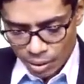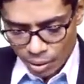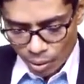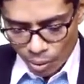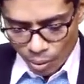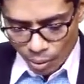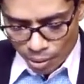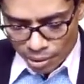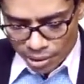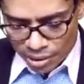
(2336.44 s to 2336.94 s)

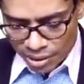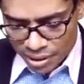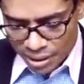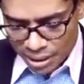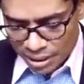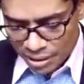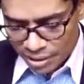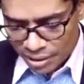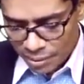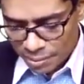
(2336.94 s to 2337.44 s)
all
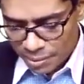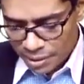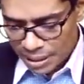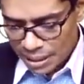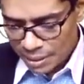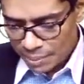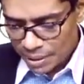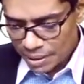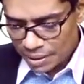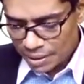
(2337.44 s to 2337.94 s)
stages of
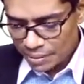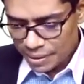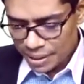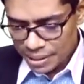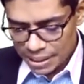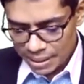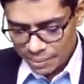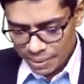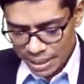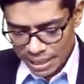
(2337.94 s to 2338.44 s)
sleep are
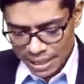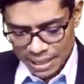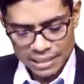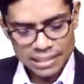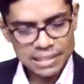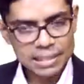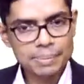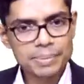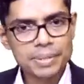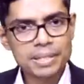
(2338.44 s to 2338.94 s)
reversible
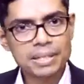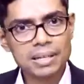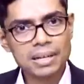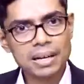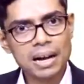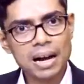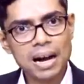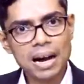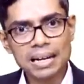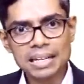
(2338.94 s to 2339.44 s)
except
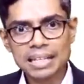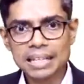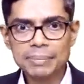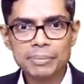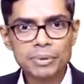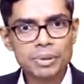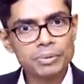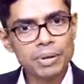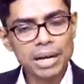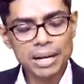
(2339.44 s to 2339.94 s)

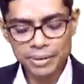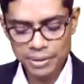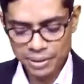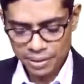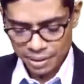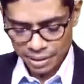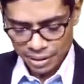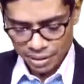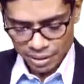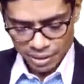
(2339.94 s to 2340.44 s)
REM to awake
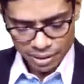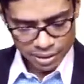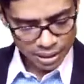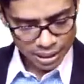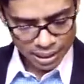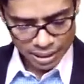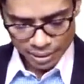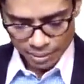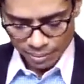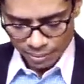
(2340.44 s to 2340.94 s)
stage,
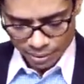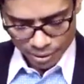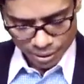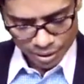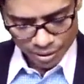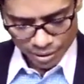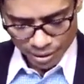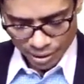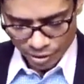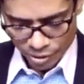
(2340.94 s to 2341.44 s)
I
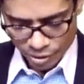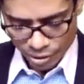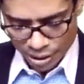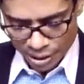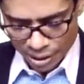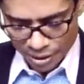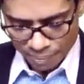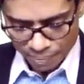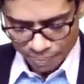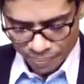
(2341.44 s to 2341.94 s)
discussed
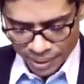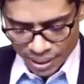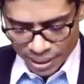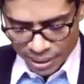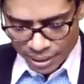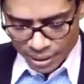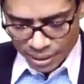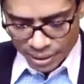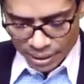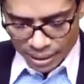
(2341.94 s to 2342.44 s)
already.
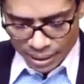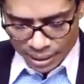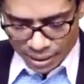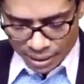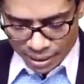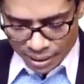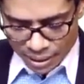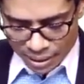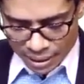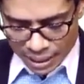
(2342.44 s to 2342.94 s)

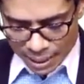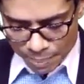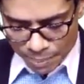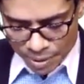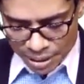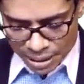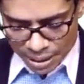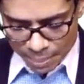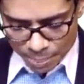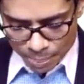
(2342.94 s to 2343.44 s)
Then REM
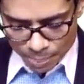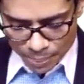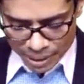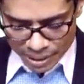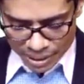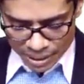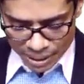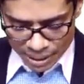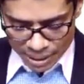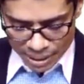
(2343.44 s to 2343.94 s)
sleep
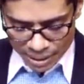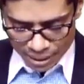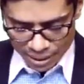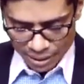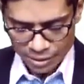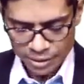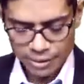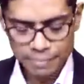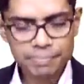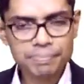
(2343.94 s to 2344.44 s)

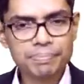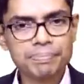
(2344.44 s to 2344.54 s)
percentage